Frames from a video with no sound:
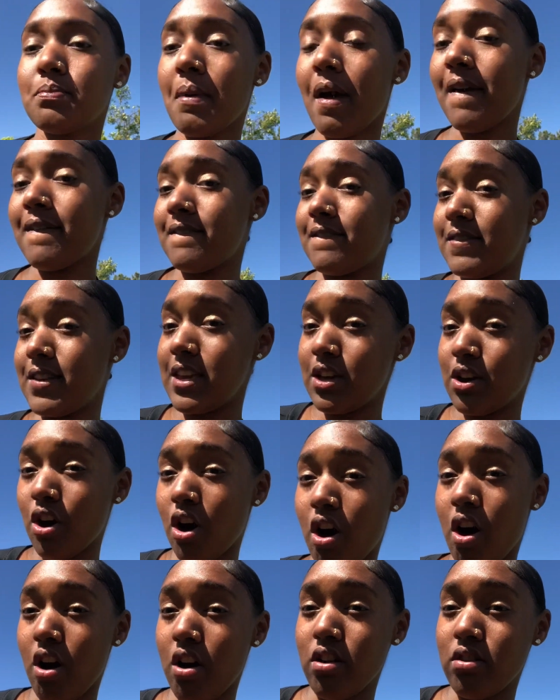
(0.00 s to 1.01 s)
my V
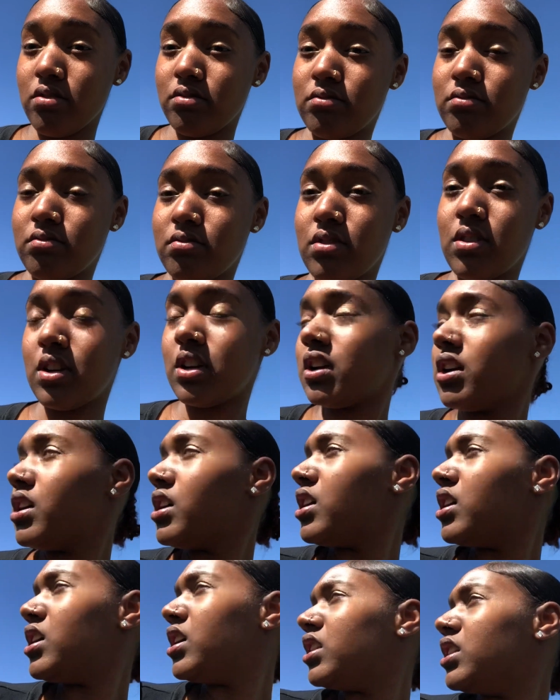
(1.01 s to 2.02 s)
card.
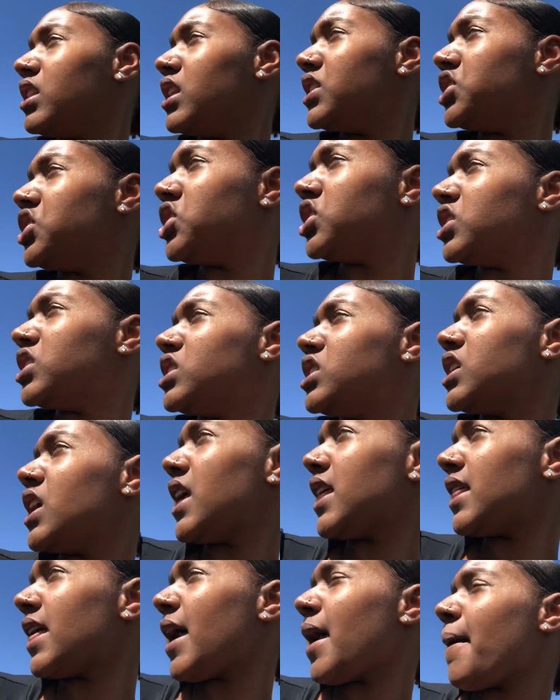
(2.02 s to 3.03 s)
Let's just
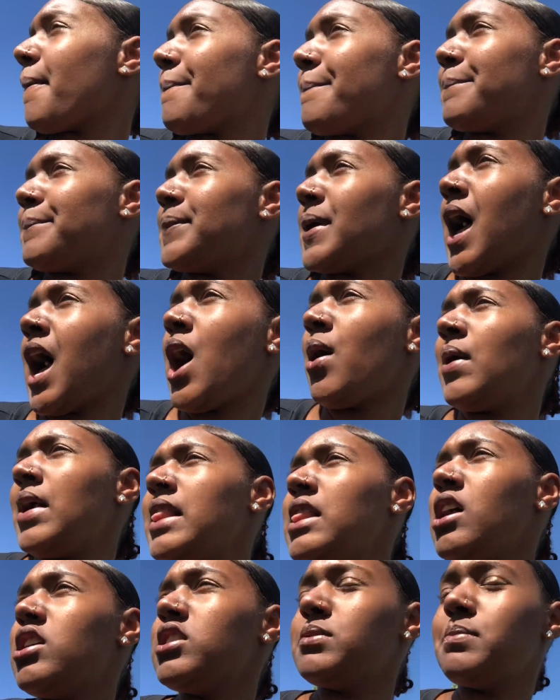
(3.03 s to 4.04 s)
say that. How
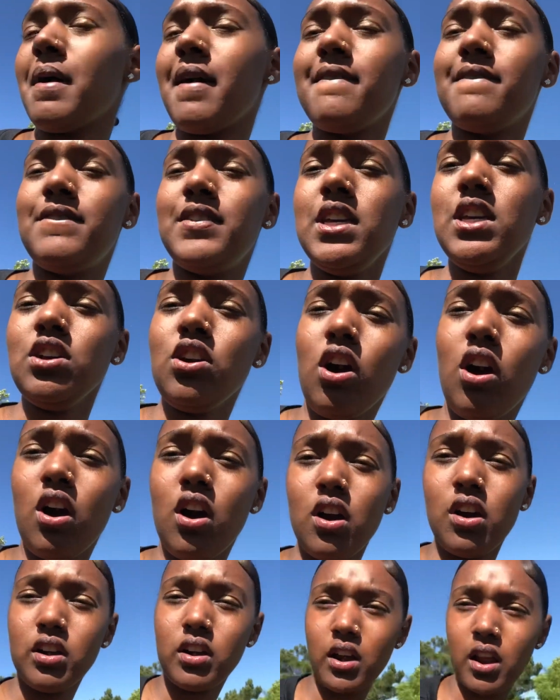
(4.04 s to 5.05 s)
I lost my V
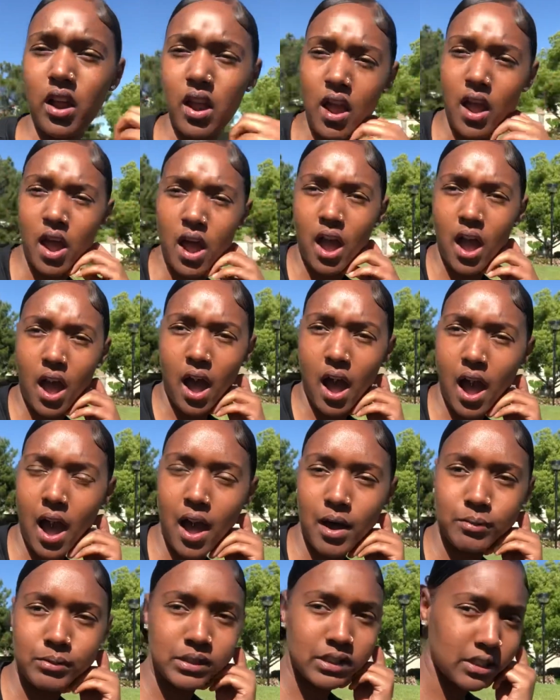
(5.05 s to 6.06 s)
card,
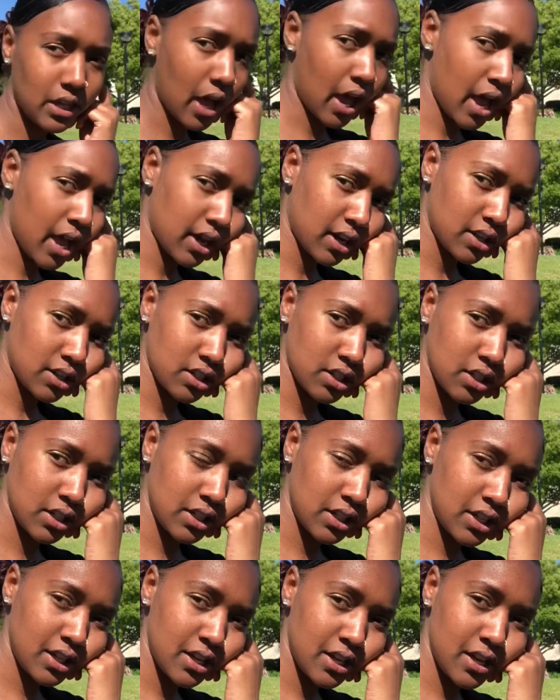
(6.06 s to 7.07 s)
I was
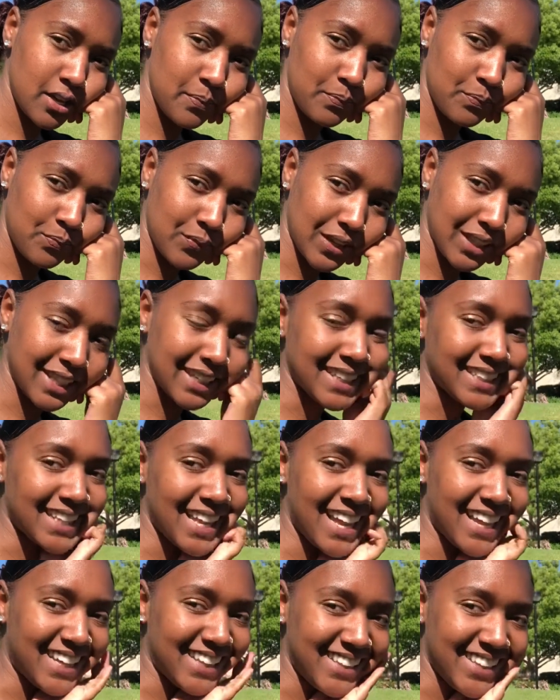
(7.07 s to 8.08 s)
actually, look at
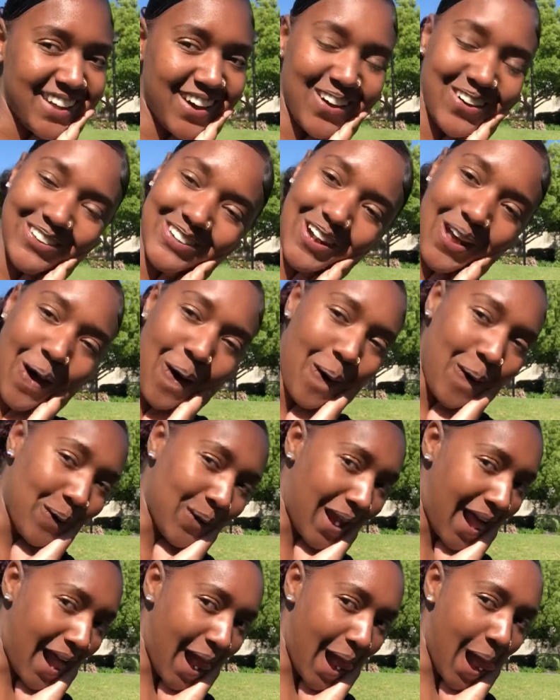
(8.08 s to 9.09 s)
that glow
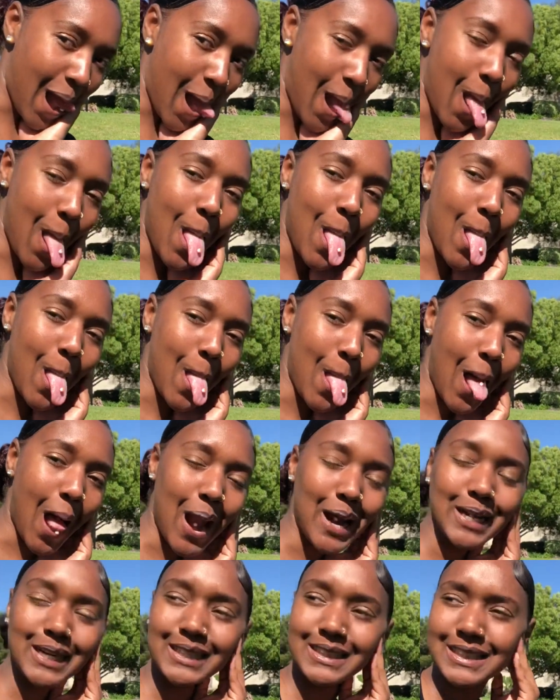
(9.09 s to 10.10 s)
though,
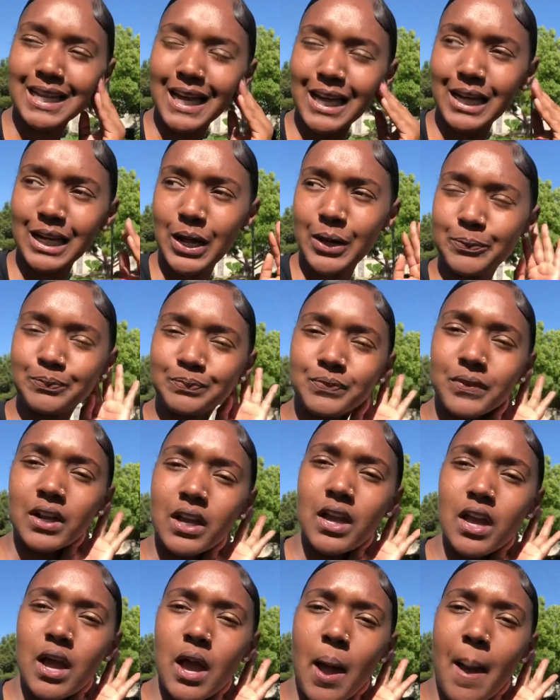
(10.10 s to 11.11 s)
look at that glow.
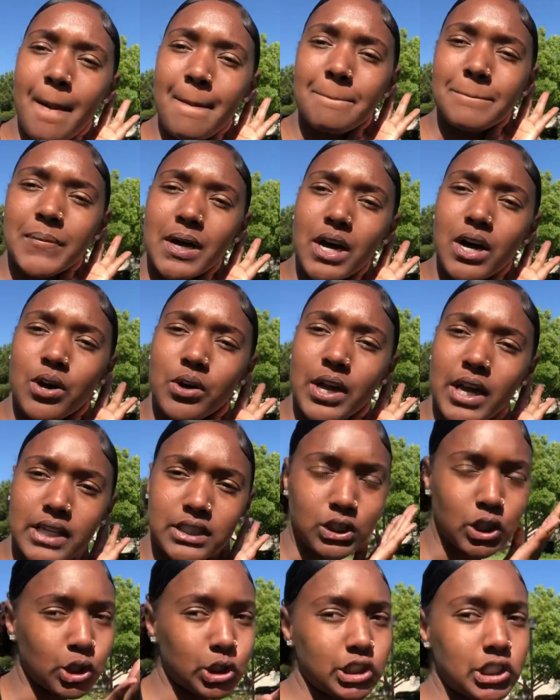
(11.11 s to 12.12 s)
But okay,
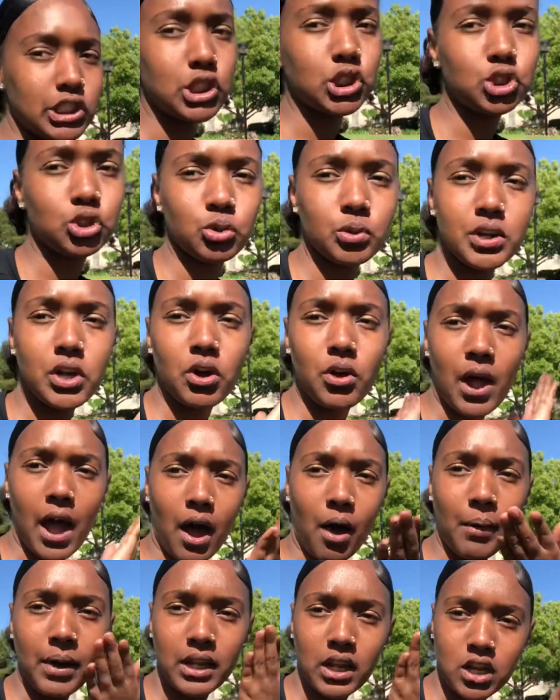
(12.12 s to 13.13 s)
so to the story on
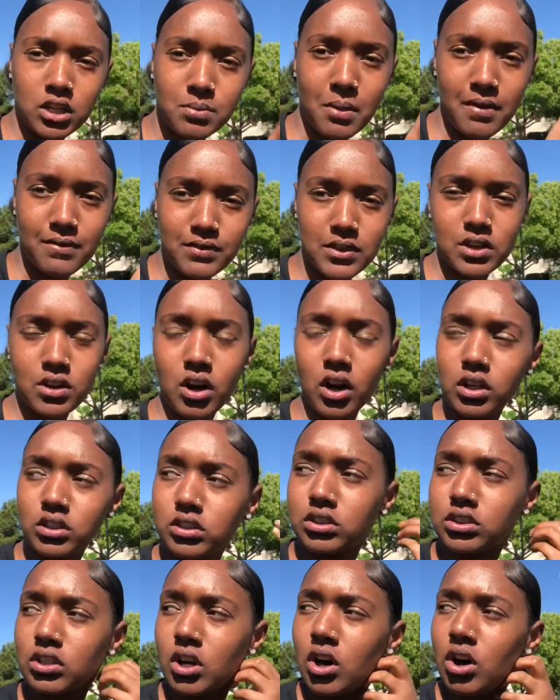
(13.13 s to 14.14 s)
how I lost my V
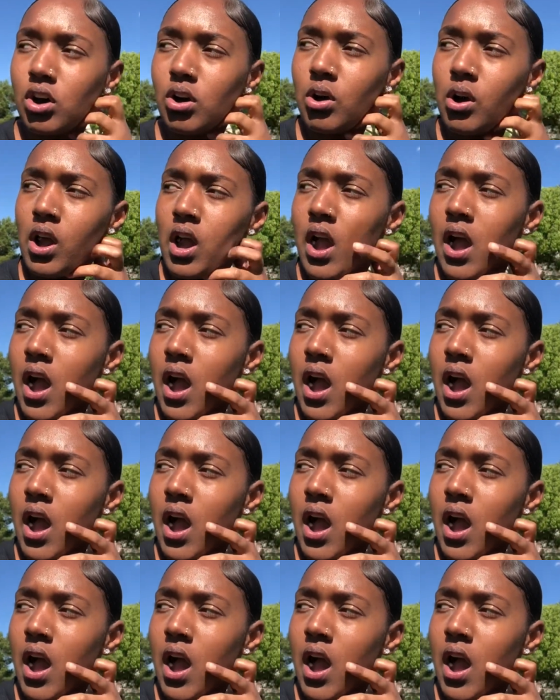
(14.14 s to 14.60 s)
card. So